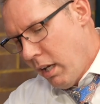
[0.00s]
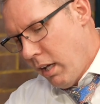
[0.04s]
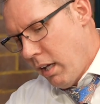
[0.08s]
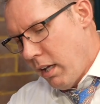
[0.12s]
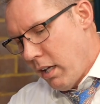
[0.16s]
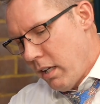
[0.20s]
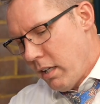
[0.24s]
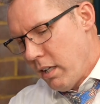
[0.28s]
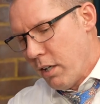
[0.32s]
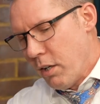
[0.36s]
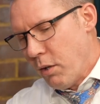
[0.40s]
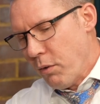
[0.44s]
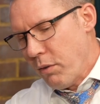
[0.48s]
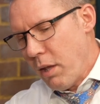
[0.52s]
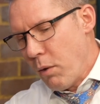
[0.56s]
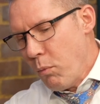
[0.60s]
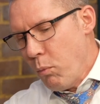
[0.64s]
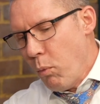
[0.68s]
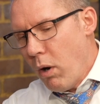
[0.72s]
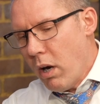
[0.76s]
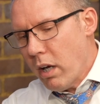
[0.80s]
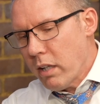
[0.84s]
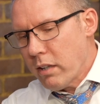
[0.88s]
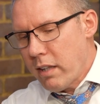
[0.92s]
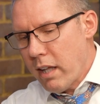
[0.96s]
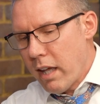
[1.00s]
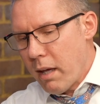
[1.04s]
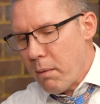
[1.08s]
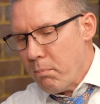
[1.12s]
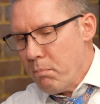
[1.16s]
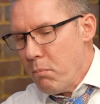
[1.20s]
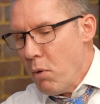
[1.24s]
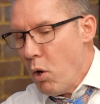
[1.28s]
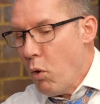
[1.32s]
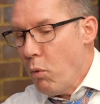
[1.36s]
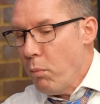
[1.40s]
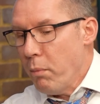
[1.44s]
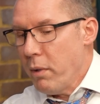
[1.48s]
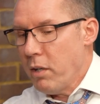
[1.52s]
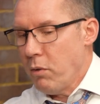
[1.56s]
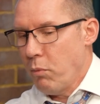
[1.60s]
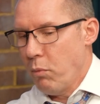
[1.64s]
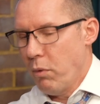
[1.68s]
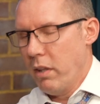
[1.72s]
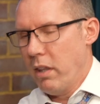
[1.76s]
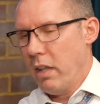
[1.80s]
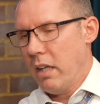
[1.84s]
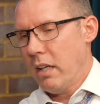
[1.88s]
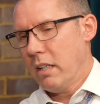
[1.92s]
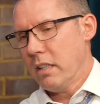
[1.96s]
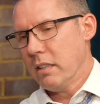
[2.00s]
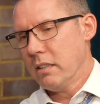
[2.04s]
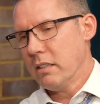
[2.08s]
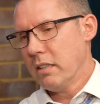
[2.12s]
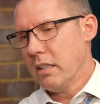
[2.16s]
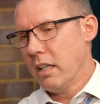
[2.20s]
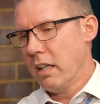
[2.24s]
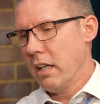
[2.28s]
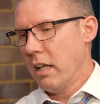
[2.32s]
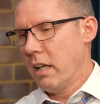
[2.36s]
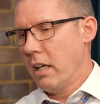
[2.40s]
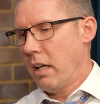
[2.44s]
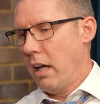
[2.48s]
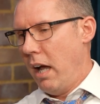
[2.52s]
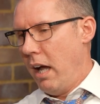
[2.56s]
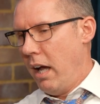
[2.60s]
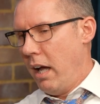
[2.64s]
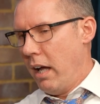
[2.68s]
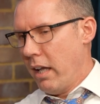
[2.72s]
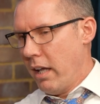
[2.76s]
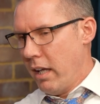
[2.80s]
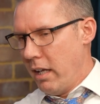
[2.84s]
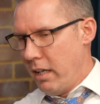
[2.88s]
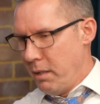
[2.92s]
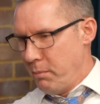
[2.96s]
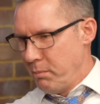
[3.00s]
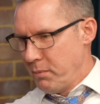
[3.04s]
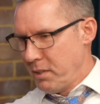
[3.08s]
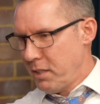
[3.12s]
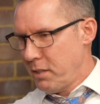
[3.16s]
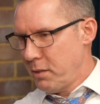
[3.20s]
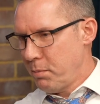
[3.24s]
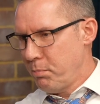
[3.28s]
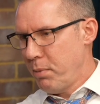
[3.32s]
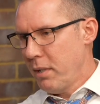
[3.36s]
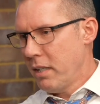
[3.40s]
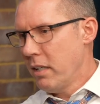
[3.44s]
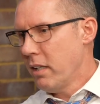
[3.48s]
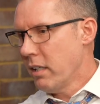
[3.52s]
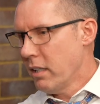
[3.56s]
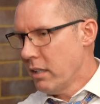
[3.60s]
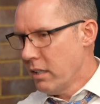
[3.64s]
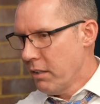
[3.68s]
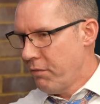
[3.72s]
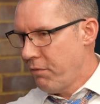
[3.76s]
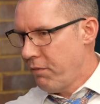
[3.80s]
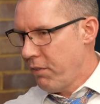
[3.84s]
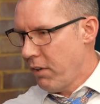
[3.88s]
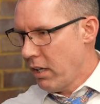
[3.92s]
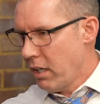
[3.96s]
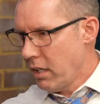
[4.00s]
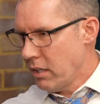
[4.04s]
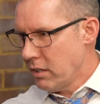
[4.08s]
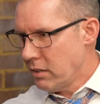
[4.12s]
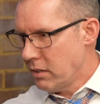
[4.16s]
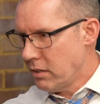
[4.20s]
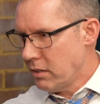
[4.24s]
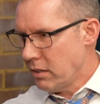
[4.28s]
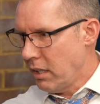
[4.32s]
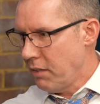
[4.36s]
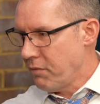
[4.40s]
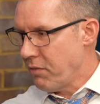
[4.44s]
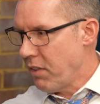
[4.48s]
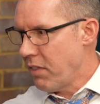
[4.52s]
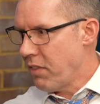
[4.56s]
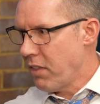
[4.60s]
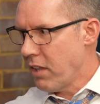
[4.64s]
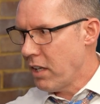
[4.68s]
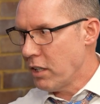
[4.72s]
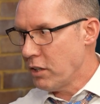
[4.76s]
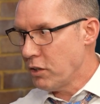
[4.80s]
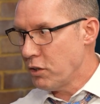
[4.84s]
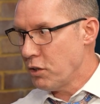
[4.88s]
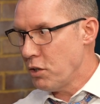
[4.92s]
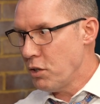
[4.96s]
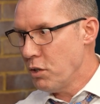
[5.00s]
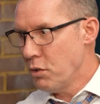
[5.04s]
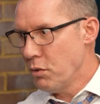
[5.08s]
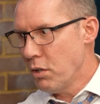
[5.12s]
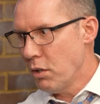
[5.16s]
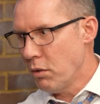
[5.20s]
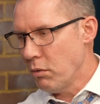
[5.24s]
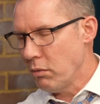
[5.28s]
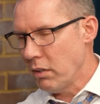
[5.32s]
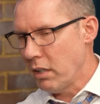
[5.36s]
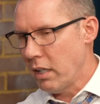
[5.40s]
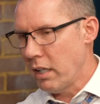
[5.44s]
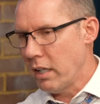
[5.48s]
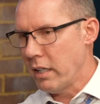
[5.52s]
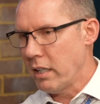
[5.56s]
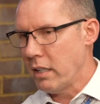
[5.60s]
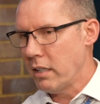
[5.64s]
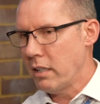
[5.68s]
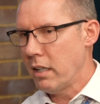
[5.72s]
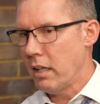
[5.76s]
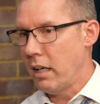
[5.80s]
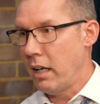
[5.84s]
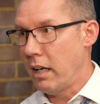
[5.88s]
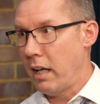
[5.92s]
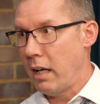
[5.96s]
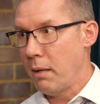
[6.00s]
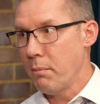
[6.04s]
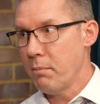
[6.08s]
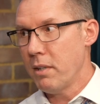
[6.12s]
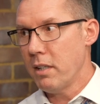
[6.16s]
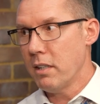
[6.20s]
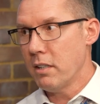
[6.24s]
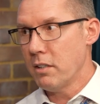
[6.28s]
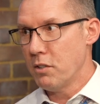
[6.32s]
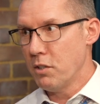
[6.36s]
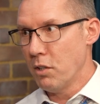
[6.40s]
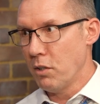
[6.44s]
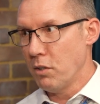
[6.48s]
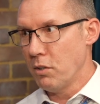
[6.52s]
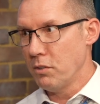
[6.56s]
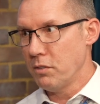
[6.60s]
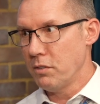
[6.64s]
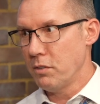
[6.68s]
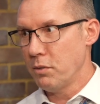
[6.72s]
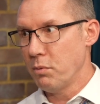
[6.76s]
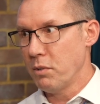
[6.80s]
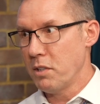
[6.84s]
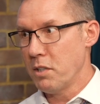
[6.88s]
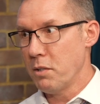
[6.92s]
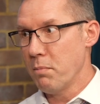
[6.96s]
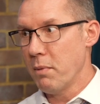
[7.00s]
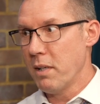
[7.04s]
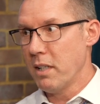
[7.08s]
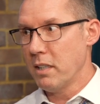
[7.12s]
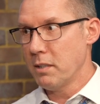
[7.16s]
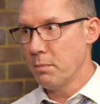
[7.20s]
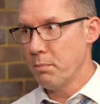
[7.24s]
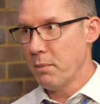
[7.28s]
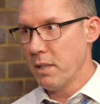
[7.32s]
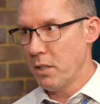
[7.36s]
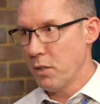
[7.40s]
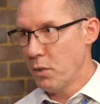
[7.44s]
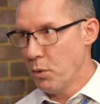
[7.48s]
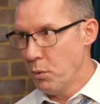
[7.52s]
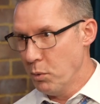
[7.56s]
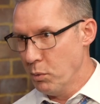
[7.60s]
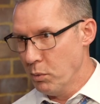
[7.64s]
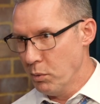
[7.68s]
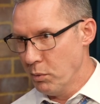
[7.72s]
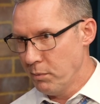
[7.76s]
they want that moment where they can say, I am spitting in the face of the things you don't like, and I'm the adult, which makes me cool.